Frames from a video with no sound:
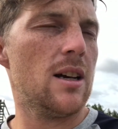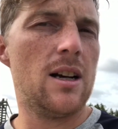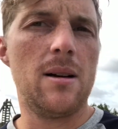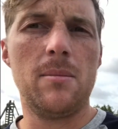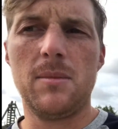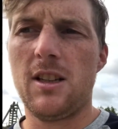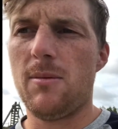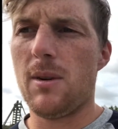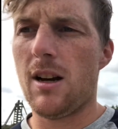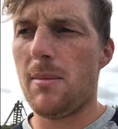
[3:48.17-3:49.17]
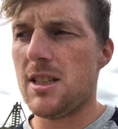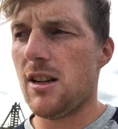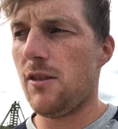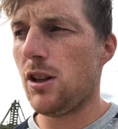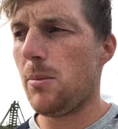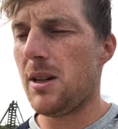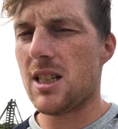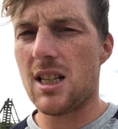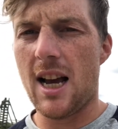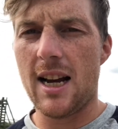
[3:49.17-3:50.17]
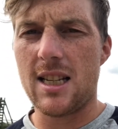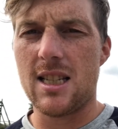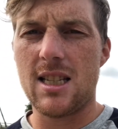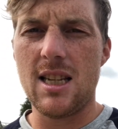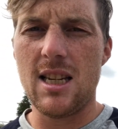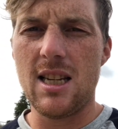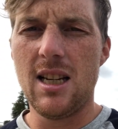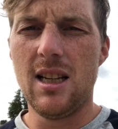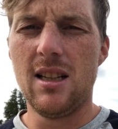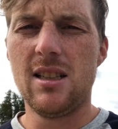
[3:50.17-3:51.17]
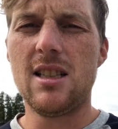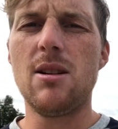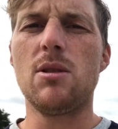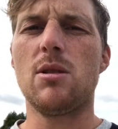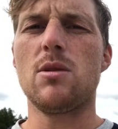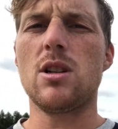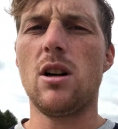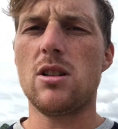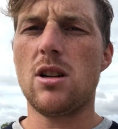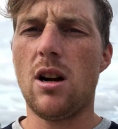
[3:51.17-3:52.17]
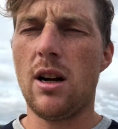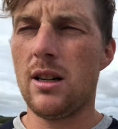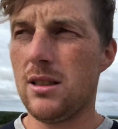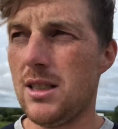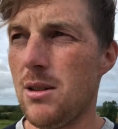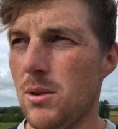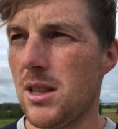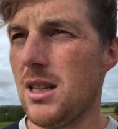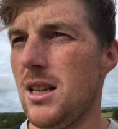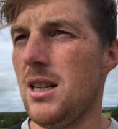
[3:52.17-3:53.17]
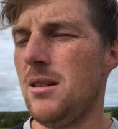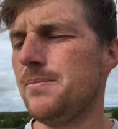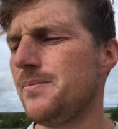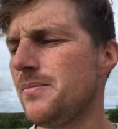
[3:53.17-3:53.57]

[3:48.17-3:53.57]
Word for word: Um, give, cut myself a little bit of slack and see see what the results are, see what the